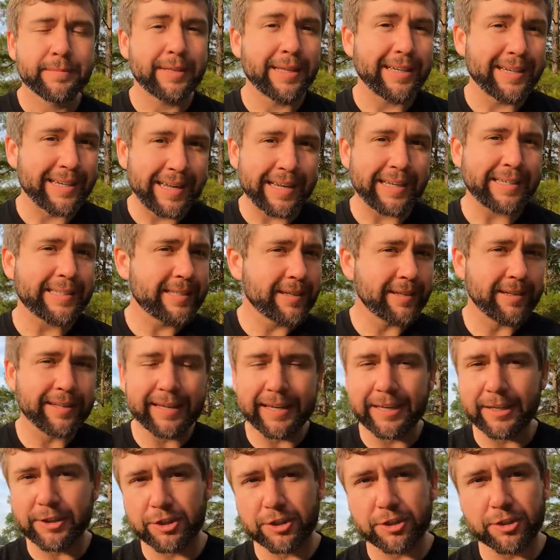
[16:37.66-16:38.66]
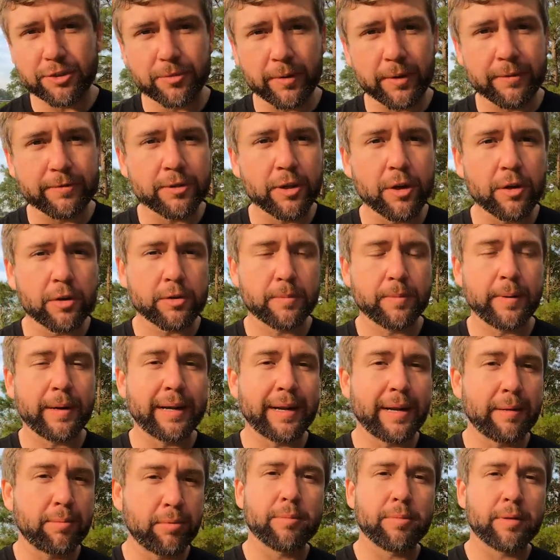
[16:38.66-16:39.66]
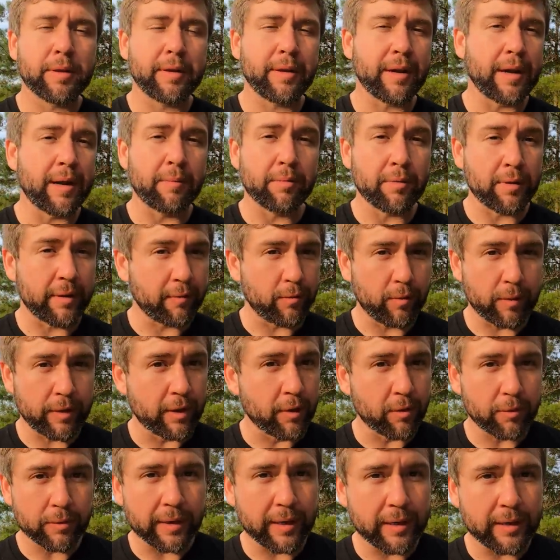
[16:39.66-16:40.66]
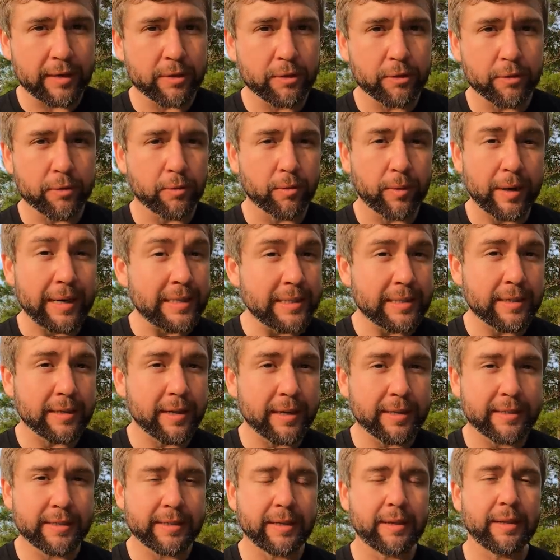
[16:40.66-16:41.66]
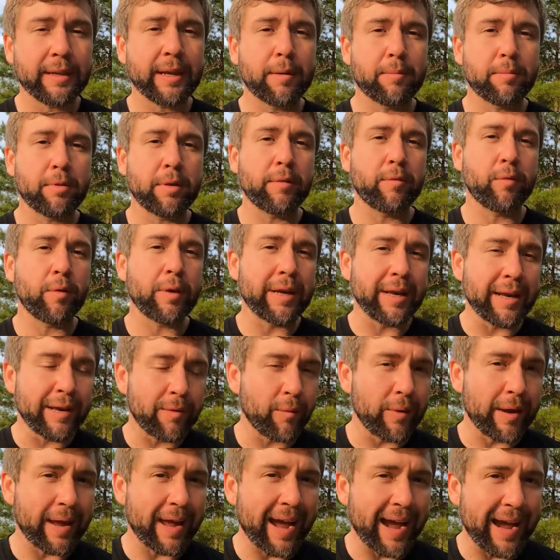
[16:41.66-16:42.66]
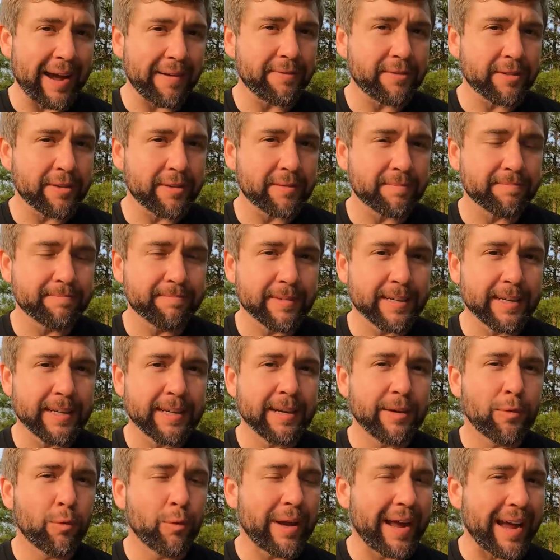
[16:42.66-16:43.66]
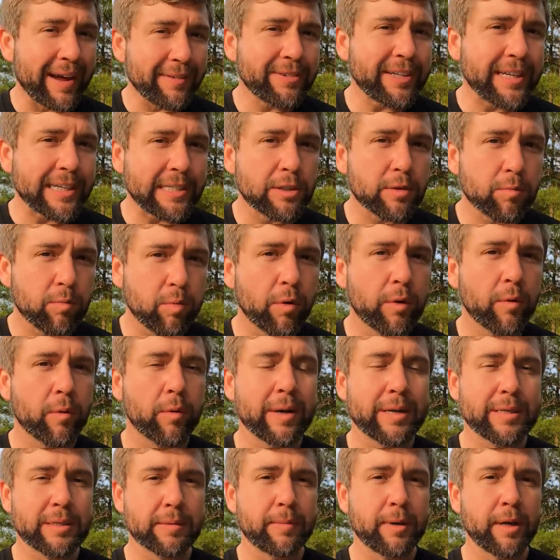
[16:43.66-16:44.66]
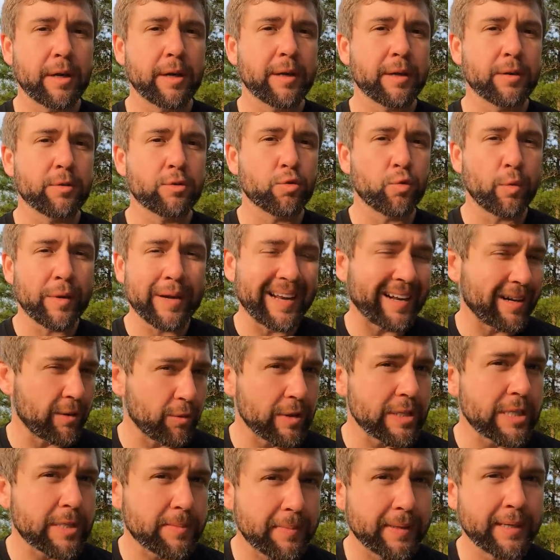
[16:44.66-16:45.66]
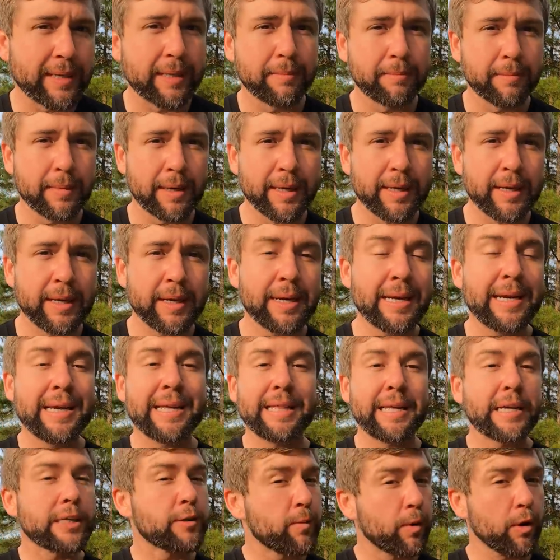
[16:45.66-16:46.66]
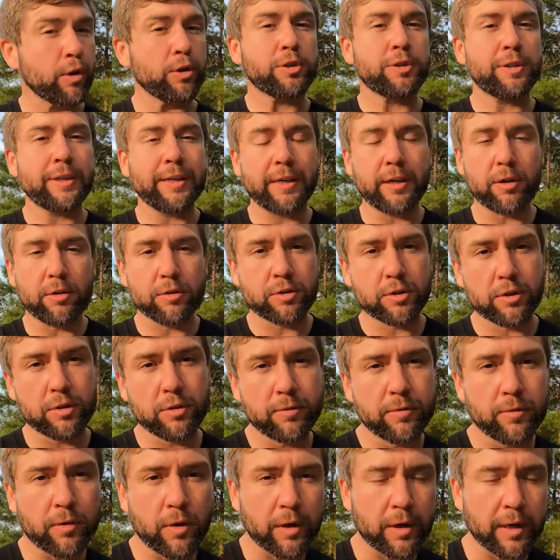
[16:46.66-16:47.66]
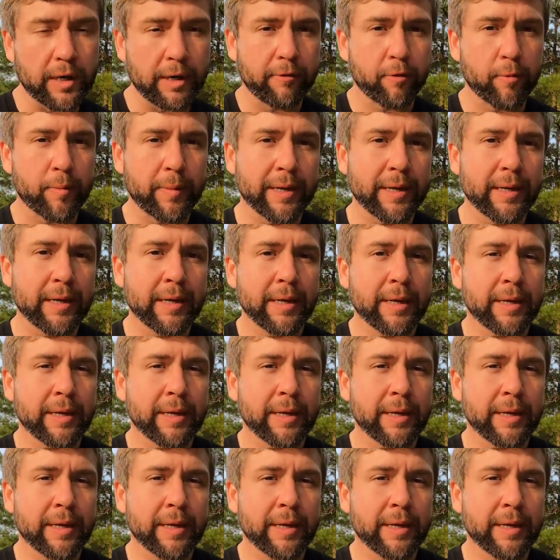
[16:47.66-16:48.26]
The debt ceiling issue we've talked about. I believe we don't need to raise the debt ceiling. I believe we have to get to a point where, as Americans, we got to quit spending money. That's personally and also for our government.